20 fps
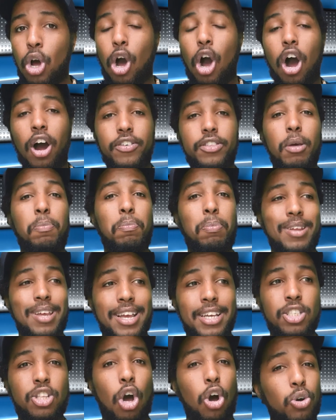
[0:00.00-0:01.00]
Are there
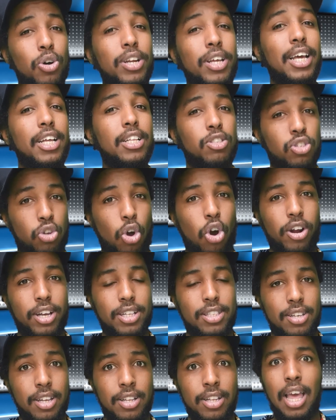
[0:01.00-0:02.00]
players that are going to get
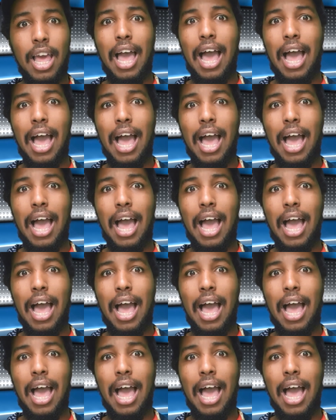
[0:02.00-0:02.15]
targeted?